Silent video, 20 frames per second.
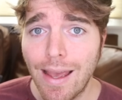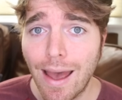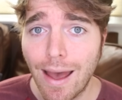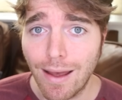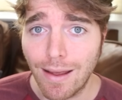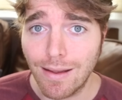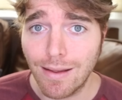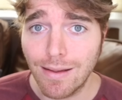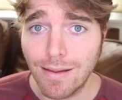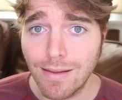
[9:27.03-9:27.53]

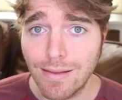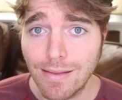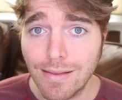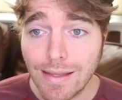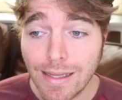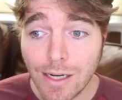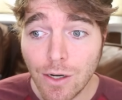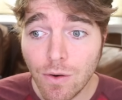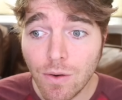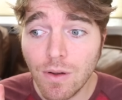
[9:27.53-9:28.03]
Yeah,
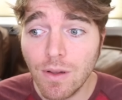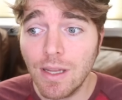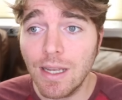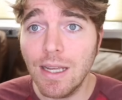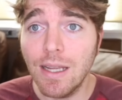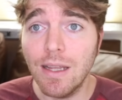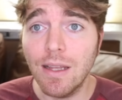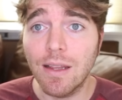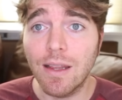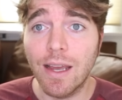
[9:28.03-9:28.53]

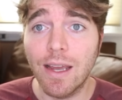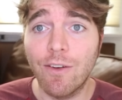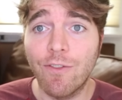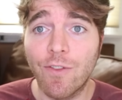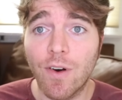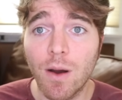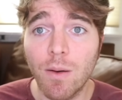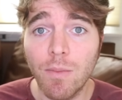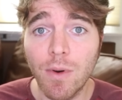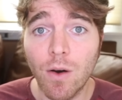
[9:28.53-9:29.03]
literally like
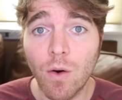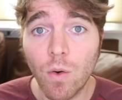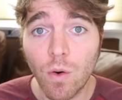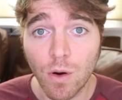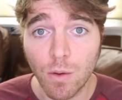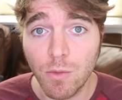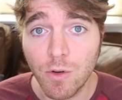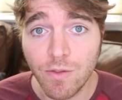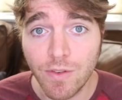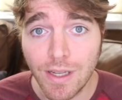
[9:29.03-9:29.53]
from a
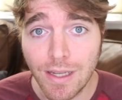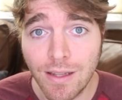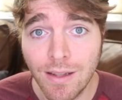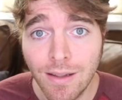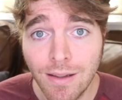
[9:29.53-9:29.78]
horror movie.